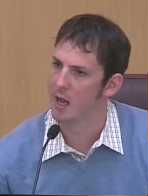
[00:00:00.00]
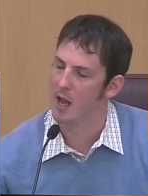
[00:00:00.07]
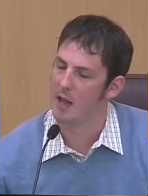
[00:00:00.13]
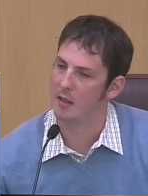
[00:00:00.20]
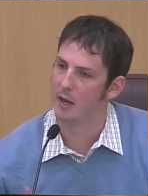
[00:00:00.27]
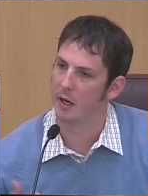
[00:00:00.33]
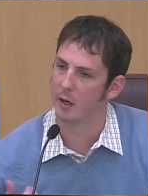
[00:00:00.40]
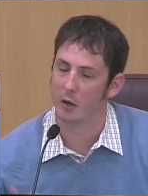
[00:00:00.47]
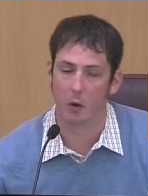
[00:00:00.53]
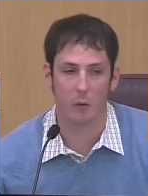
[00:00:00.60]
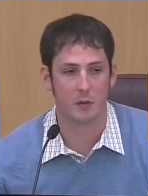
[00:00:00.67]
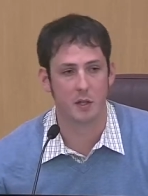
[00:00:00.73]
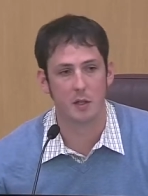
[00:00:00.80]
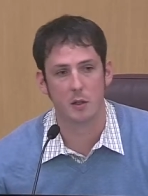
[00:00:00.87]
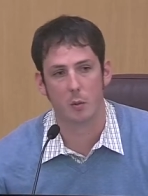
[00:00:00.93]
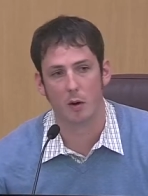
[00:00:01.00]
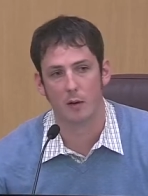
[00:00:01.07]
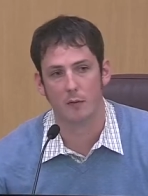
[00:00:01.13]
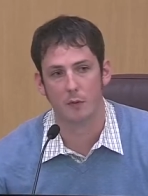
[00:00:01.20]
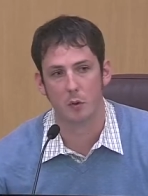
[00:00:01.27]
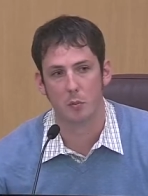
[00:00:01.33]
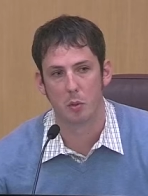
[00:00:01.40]
and that goes into
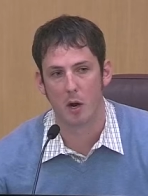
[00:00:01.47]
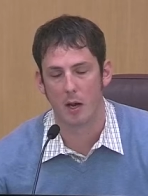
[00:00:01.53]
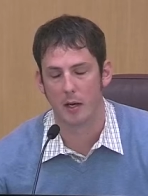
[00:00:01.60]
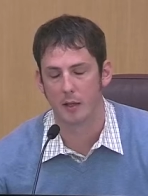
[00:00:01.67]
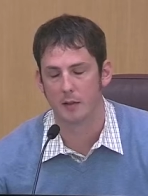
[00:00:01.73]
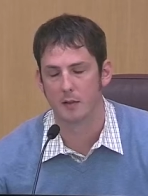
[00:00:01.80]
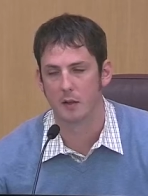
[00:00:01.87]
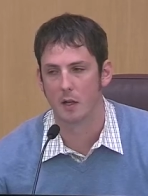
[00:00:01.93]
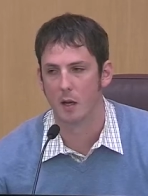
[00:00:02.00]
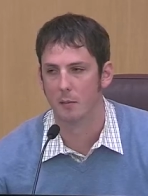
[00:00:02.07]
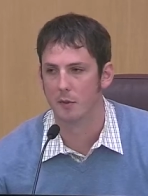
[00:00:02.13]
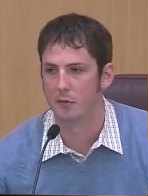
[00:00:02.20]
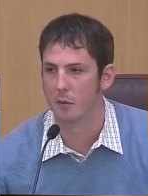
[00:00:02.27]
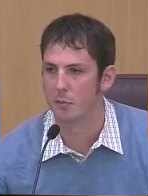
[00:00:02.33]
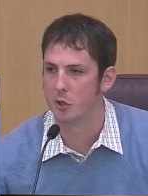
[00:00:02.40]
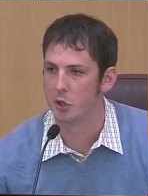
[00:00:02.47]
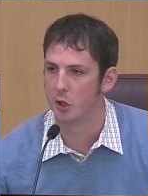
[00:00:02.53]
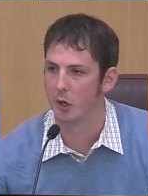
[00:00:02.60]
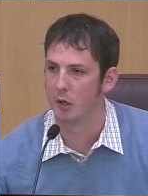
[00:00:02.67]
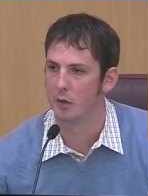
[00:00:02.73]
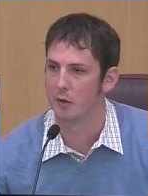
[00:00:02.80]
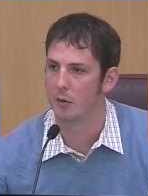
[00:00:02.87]
our food products comes from
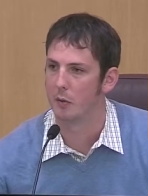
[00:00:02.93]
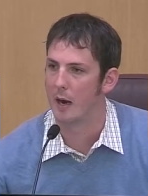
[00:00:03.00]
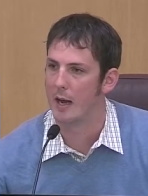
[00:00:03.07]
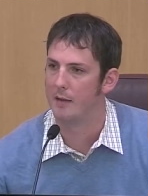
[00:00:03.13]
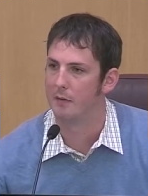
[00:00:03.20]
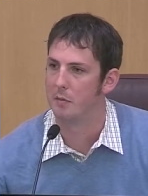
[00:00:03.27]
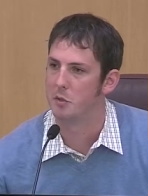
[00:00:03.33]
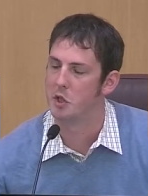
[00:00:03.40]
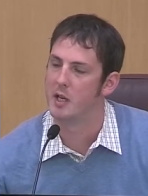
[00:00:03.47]
sugar derived from